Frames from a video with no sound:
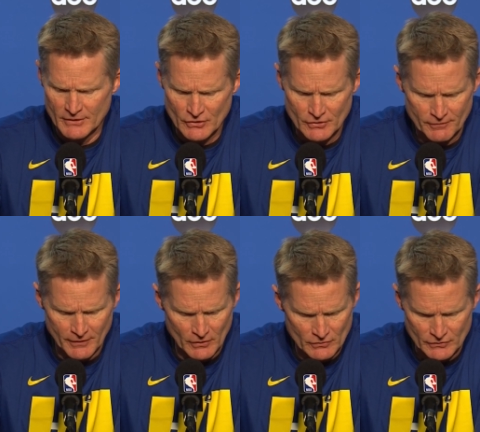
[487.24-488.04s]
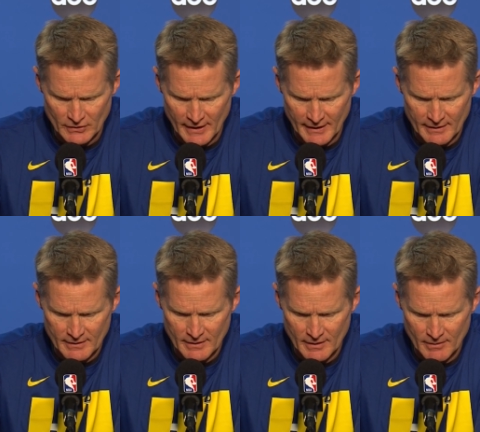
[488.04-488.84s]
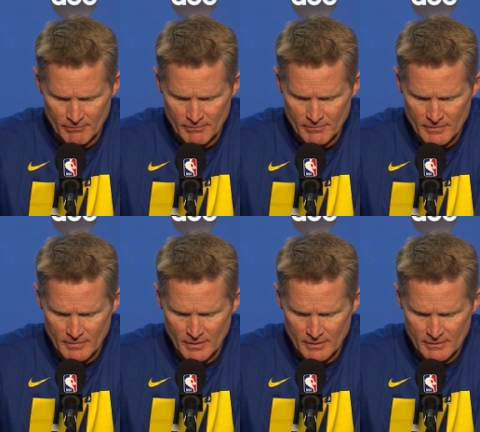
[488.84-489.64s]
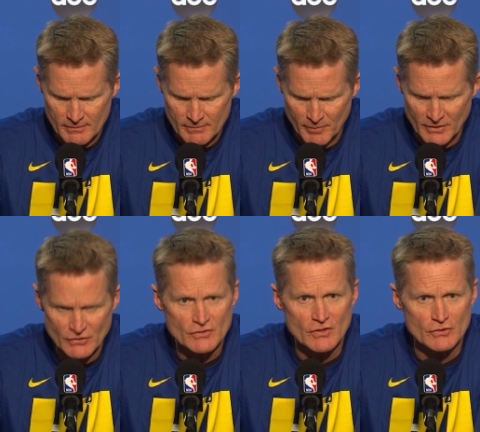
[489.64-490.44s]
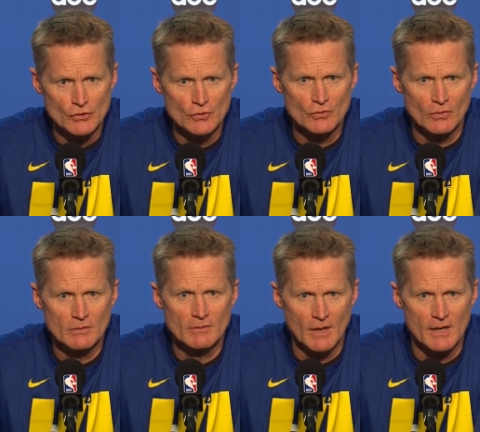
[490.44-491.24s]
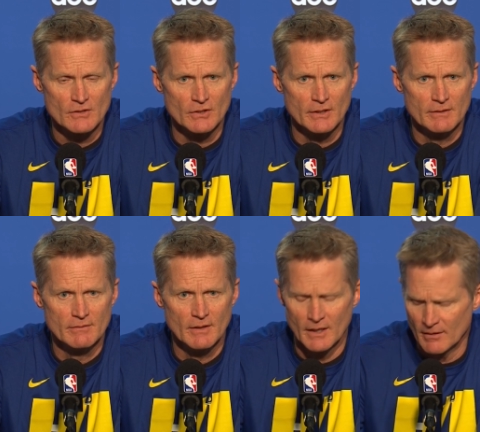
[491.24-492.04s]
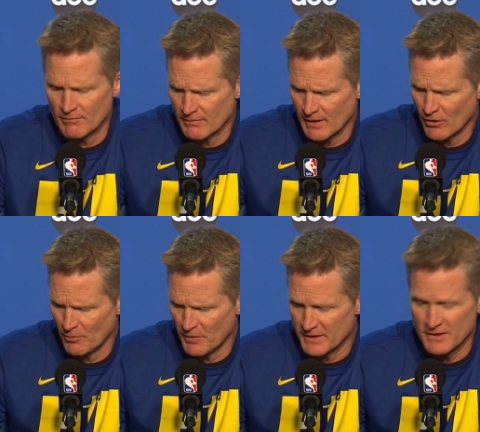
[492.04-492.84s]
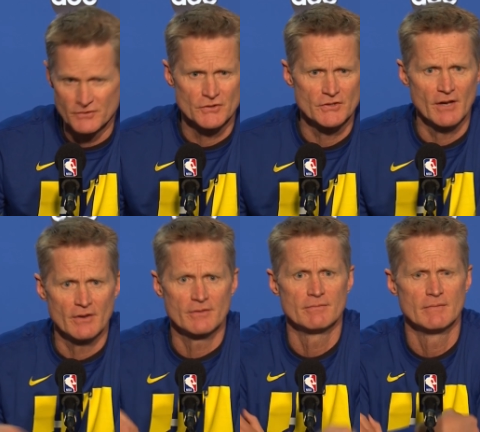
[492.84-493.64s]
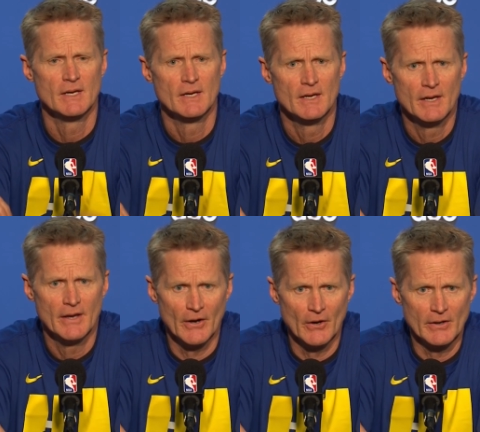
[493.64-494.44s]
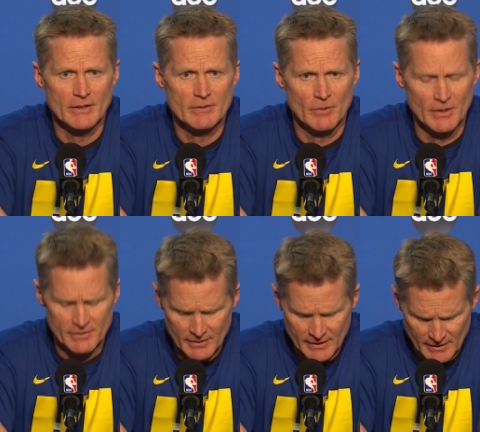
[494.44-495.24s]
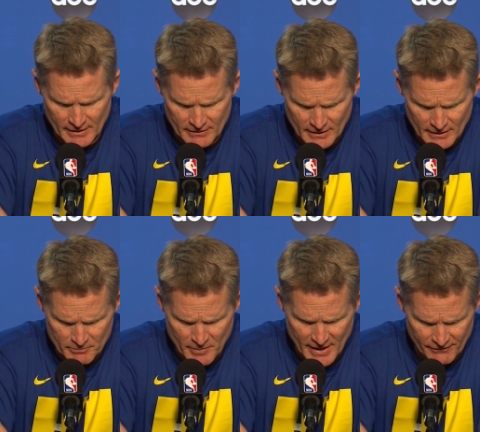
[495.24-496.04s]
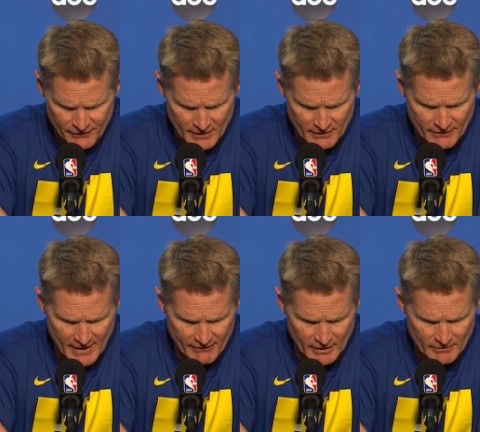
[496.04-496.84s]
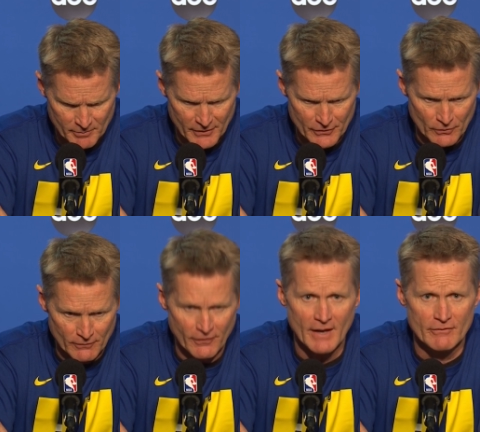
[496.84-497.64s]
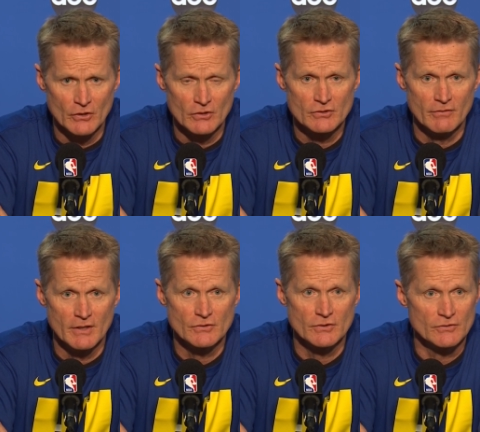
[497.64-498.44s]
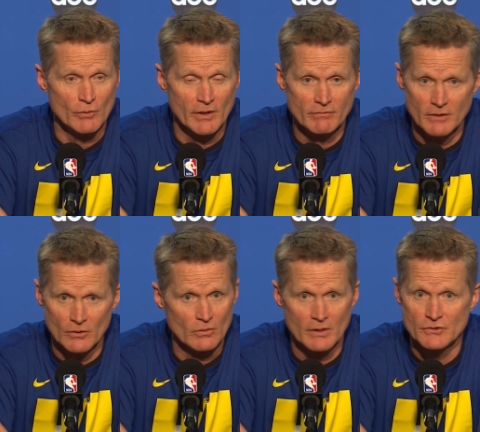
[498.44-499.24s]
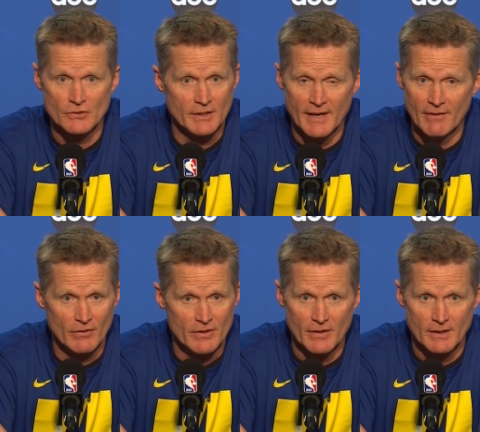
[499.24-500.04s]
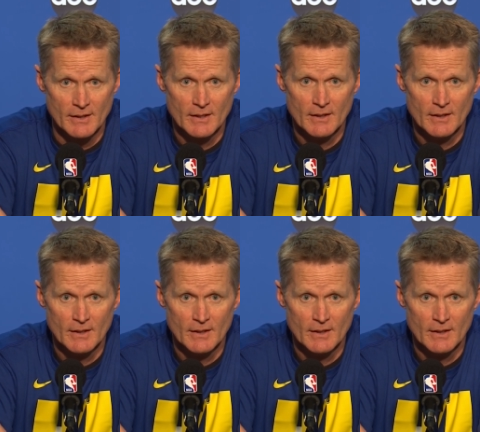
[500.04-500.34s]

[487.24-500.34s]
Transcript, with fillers: it just feels like um, business as usual. Honestly, um, I hope that doesn't sound arrogant, but the the benefit of having been through five years of this is we have literally seen everything.